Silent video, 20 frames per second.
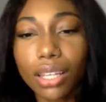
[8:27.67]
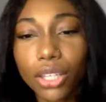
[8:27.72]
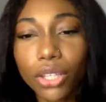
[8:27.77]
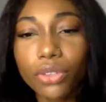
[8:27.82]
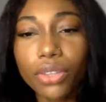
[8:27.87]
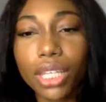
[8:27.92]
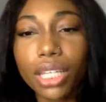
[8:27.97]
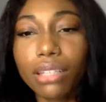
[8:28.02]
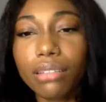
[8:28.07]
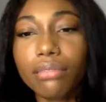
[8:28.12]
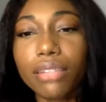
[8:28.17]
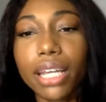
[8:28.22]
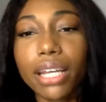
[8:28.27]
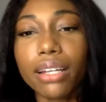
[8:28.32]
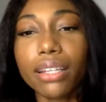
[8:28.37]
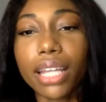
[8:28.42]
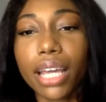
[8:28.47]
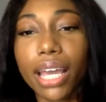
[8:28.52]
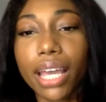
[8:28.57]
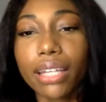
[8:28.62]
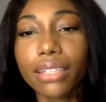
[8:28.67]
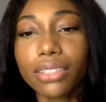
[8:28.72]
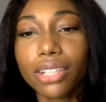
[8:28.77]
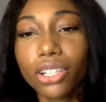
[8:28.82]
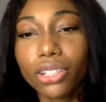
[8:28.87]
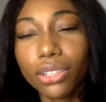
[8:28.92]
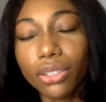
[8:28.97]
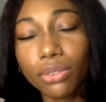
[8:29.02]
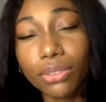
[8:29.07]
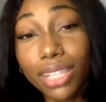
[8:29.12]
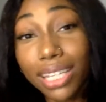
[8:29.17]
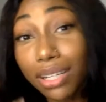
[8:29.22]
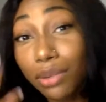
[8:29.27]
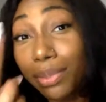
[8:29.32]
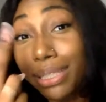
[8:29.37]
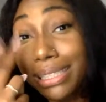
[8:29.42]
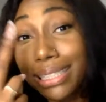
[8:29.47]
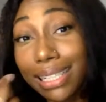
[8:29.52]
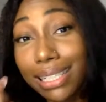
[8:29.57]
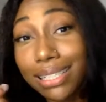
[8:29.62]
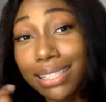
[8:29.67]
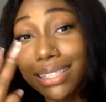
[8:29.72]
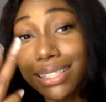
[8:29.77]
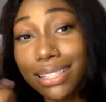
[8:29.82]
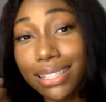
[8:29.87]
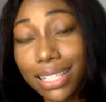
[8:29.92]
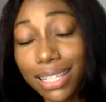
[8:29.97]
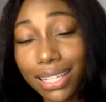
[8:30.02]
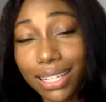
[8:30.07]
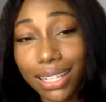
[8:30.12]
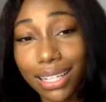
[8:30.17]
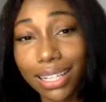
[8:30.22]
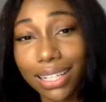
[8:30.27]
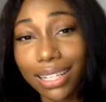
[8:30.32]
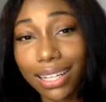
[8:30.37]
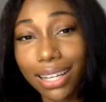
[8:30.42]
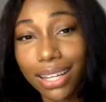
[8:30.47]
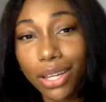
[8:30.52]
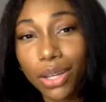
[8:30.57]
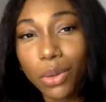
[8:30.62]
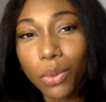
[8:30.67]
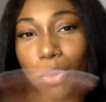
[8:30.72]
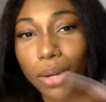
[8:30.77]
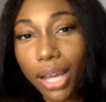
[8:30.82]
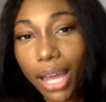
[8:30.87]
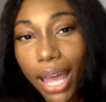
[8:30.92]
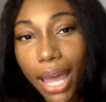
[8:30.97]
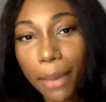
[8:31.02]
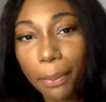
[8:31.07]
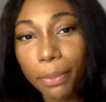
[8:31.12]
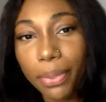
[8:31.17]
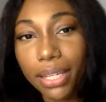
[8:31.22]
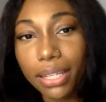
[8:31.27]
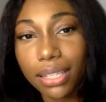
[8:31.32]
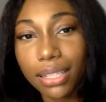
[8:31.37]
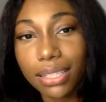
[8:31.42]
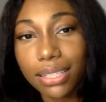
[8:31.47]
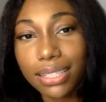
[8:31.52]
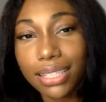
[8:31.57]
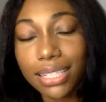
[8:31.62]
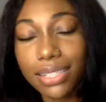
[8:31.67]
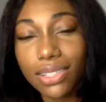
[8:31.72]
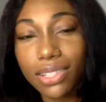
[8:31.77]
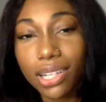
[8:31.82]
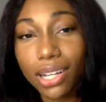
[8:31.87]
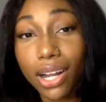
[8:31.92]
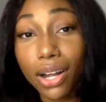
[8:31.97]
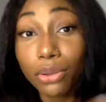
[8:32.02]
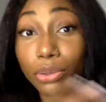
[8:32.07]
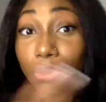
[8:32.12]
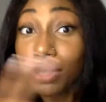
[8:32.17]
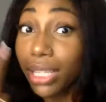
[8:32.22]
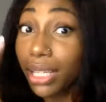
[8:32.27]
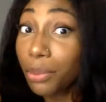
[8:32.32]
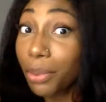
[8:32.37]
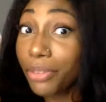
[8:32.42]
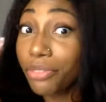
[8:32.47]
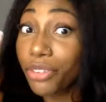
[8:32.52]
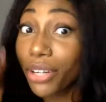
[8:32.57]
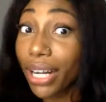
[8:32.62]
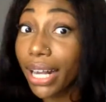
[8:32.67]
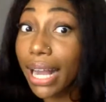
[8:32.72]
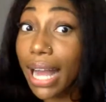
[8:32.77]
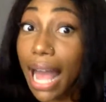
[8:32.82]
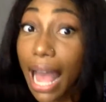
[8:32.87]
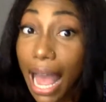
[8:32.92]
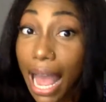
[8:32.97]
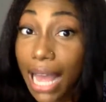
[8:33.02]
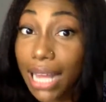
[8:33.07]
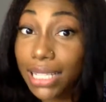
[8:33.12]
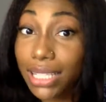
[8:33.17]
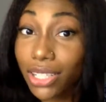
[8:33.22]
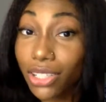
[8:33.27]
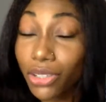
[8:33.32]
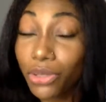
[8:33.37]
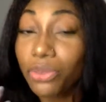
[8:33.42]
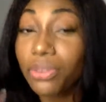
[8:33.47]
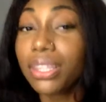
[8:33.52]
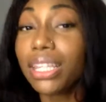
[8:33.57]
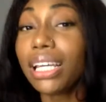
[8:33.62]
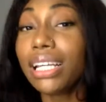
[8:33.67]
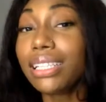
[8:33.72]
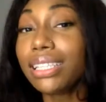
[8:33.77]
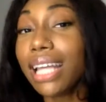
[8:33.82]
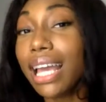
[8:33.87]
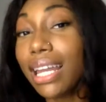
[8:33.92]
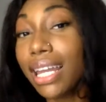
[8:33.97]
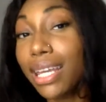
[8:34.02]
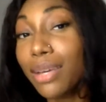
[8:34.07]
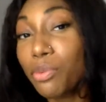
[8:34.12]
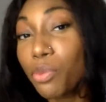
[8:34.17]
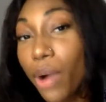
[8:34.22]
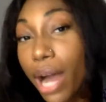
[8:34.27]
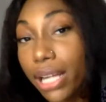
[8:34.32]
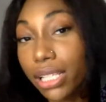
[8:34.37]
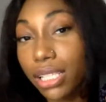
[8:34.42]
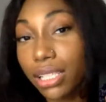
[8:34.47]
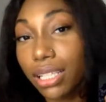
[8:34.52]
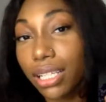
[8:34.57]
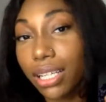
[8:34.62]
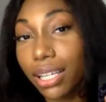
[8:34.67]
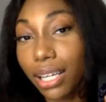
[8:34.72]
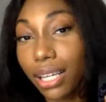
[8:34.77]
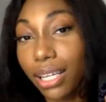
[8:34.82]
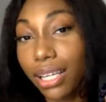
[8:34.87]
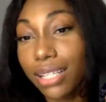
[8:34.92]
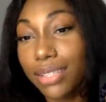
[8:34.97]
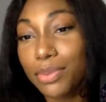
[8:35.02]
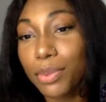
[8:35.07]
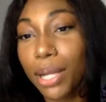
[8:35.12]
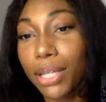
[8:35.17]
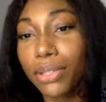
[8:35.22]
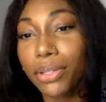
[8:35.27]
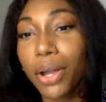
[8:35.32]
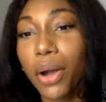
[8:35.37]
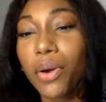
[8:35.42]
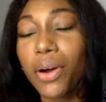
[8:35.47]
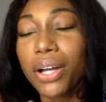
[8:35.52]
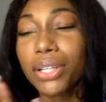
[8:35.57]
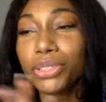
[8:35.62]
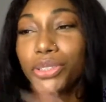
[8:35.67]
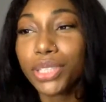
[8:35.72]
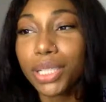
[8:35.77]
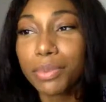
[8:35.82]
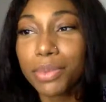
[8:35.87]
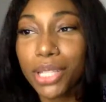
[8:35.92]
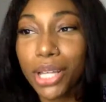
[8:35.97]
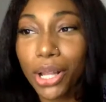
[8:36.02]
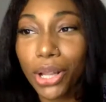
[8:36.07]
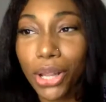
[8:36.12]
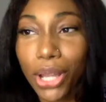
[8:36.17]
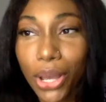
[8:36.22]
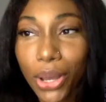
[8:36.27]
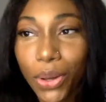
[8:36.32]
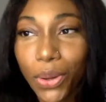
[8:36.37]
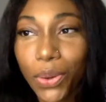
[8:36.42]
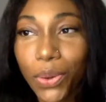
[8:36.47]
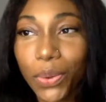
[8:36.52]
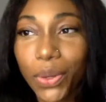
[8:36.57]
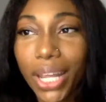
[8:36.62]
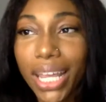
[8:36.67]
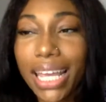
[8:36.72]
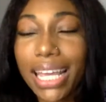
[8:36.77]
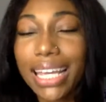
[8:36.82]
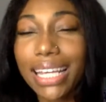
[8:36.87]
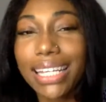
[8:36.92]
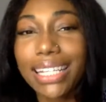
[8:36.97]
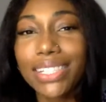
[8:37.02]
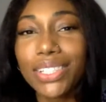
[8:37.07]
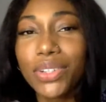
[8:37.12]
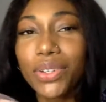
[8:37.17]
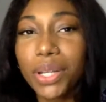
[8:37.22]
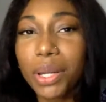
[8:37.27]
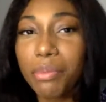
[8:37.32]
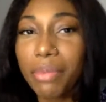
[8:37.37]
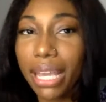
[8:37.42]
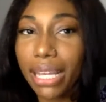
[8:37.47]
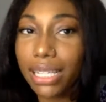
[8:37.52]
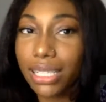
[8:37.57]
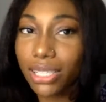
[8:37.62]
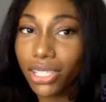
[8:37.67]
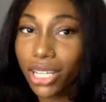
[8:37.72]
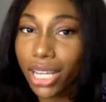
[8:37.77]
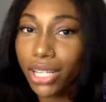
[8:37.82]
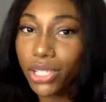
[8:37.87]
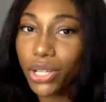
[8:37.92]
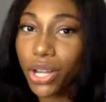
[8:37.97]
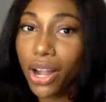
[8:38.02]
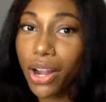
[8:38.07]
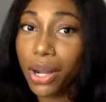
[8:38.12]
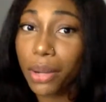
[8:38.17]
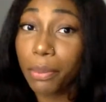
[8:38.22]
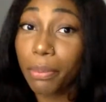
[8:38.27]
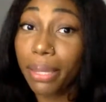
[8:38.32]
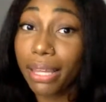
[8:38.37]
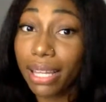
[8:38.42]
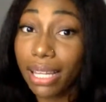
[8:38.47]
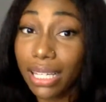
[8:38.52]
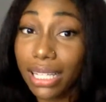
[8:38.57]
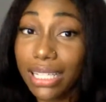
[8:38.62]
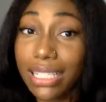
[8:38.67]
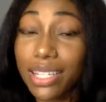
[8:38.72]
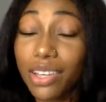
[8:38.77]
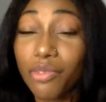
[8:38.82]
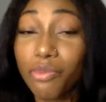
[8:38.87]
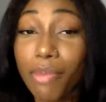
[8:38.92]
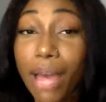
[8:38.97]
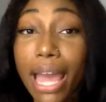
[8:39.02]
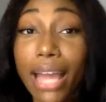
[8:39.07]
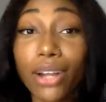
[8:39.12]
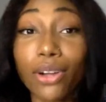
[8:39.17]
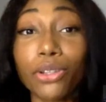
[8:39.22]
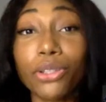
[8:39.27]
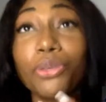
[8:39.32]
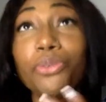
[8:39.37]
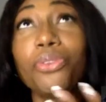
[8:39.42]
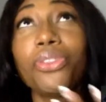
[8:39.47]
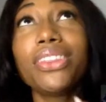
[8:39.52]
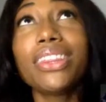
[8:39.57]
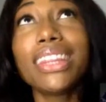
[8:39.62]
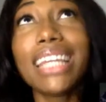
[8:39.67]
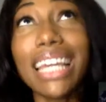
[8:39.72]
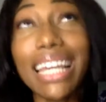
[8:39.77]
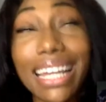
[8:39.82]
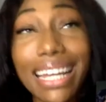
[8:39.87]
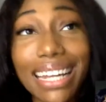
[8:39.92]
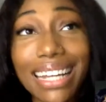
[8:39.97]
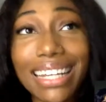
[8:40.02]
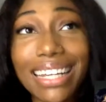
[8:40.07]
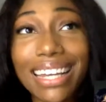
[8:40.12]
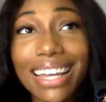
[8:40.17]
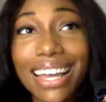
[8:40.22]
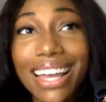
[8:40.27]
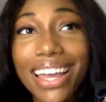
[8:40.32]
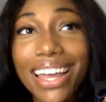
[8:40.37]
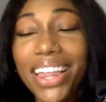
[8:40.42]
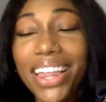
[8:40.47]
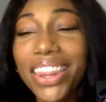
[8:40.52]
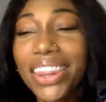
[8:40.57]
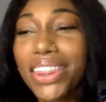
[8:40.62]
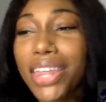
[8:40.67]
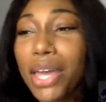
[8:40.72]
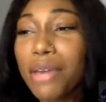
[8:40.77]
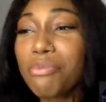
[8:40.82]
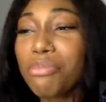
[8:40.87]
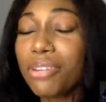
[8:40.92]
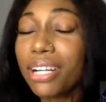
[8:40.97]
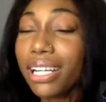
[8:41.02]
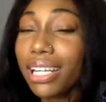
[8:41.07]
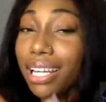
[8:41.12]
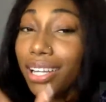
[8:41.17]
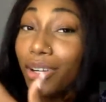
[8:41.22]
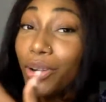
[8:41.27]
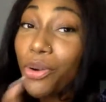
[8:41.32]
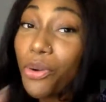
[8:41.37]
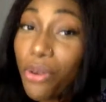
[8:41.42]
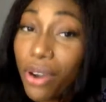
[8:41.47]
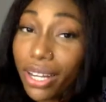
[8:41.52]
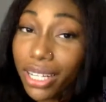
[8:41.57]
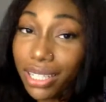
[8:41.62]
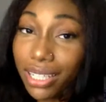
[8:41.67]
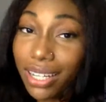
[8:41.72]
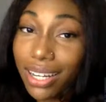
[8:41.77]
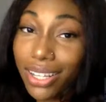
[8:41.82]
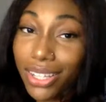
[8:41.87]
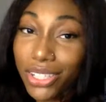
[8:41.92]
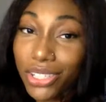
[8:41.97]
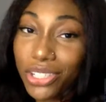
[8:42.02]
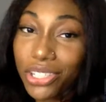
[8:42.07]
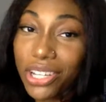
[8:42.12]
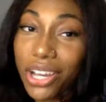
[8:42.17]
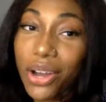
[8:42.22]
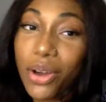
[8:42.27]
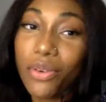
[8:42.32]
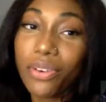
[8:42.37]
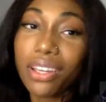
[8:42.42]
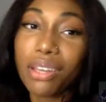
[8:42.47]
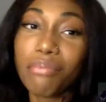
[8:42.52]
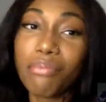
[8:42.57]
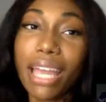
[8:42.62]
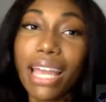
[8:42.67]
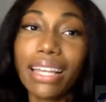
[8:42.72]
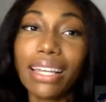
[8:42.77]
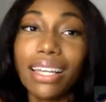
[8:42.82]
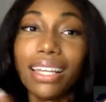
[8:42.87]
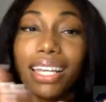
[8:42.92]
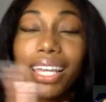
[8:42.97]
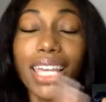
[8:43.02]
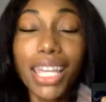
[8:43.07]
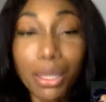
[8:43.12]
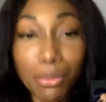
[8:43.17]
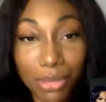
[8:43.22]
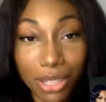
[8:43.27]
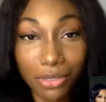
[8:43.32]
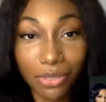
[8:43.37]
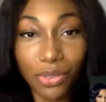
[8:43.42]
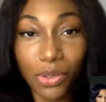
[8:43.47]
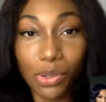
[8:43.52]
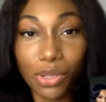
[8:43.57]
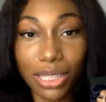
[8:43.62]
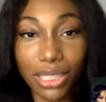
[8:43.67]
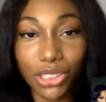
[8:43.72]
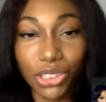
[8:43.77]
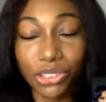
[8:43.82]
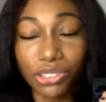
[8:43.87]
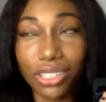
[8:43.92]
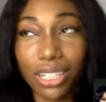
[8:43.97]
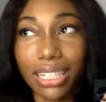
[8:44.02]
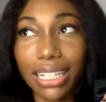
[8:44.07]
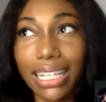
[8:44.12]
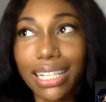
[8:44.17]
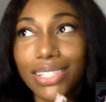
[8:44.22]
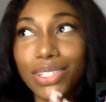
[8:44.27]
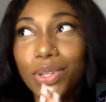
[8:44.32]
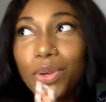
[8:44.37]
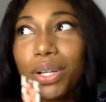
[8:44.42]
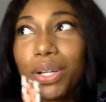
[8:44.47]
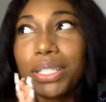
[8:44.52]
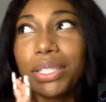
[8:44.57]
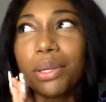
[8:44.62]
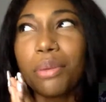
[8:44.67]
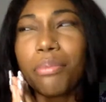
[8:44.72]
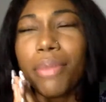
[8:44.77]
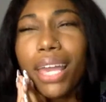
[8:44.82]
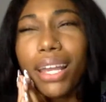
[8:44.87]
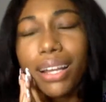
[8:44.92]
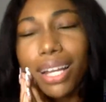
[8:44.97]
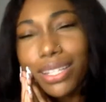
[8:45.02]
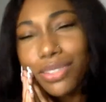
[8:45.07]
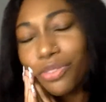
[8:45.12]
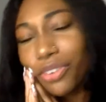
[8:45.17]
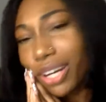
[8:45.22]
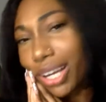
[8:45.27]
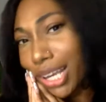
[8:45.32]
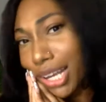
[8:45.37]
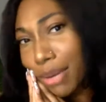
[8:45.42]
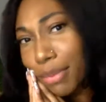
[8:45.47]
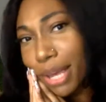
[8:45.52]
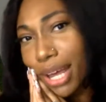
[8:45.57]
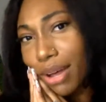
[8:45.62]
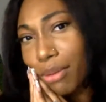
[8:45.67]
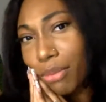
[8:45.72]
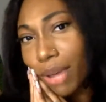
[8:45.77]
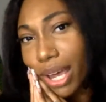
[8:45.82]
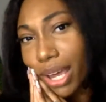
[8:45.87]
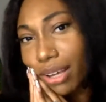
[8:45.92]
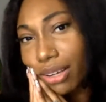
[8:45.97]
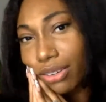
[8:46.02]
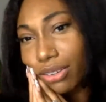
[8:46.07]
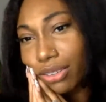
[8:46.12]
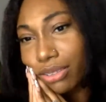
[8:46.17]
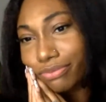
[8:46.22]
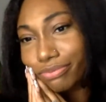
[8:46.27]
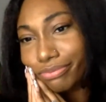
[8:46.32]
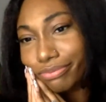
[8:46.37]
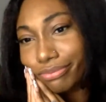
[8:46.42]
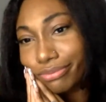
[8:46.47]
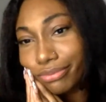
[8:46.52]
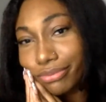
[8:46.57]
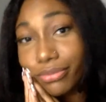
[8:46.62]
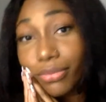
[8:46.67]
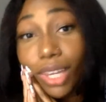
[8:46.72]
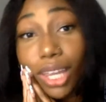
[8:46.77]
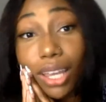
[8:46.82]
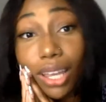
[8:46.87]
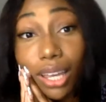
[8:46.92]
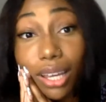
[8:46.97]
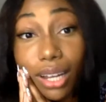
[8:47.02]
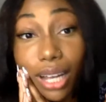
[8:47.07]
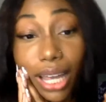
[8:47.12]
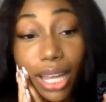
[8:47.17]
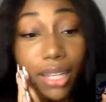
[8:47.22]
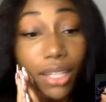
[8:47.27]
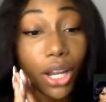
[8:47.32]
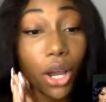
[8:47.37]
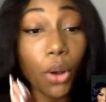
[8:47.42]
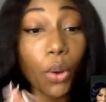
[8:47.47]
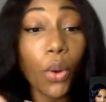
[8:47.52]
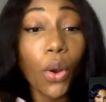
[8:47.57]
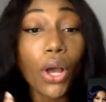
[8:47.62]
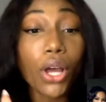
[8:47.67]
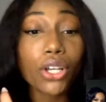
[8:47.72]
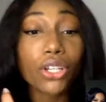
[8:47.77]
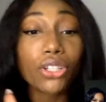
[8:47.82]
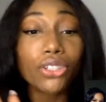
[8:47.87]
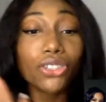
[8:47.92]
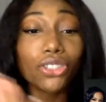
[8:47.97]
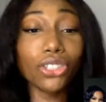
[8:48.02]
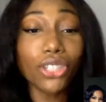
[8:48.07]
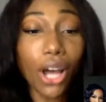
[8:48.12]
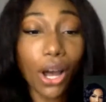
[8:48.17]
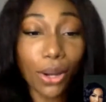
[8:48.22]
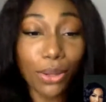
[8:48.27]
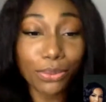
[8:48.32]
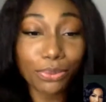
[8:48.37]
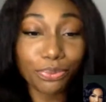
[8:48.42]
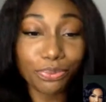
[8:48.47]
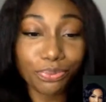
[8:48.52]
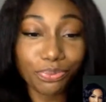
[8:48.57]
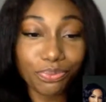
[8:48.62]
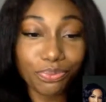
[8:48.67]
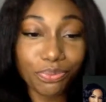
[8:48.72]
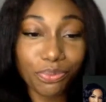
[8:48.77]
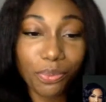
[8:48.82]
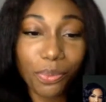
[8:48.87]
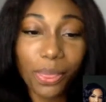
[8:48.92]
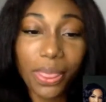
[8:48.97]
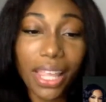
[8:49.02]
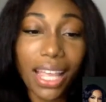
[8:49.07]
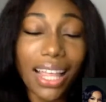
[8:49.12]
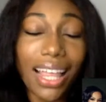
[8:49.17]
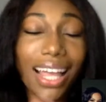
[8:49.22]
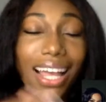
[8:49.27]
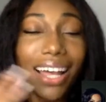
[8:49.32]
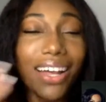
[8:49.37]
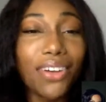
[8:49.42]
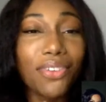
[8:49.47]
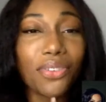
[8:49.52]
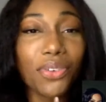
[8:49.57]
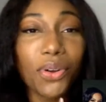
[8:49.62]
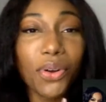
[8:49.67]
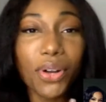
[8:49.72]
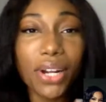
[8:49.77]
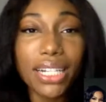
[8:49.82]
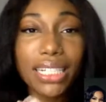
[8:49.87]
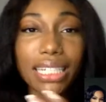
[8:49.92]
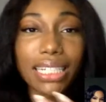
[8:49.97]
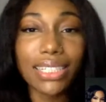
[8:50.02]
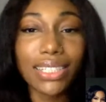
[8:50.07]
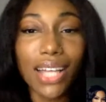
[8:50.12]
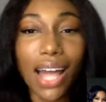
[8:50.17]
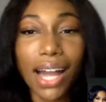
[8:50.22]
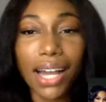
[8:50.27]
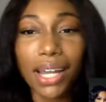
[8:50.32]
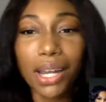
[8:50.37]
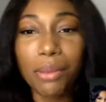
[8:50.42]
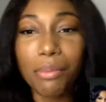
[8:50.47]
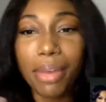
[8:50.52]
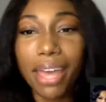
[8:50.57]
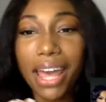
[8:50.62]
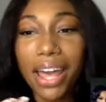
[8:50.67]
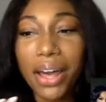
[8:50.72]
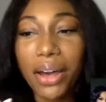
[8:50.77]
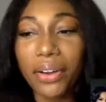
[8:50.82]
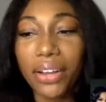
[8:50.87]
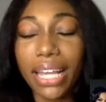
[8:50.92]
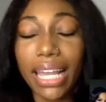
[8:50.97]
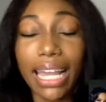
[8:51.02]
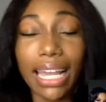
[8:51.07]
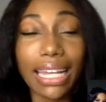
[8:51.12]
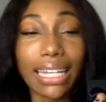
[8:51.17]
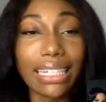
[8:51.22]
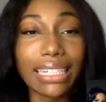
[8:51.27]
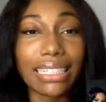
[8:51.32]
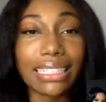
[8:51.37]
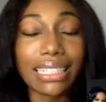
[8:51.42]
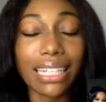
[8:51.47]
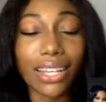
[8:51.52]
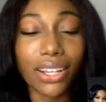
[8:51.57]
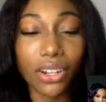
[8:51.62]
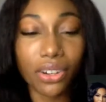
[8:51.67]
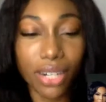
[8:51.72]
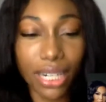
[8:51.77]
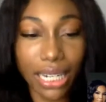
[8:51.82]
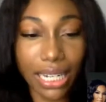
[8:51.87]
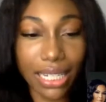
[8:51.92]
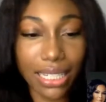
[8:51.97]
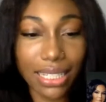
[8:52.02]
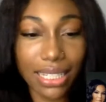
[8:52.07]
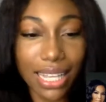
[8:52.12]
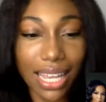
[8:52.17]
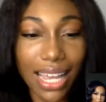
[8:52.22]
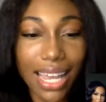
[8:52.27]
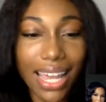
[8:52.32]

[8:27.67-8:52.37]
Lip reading: You think you nailed that? You think we didn't see what happened seasons ago? You think we forgot? You think that him watching the kids while you go on trips alone is going to make us change our opinions of Michael? You think that bringing Gordon on the show and making him the foolish drunk is going to make us forget about Michael? Okay, no. So, of course, he's talking about Candace and Chris.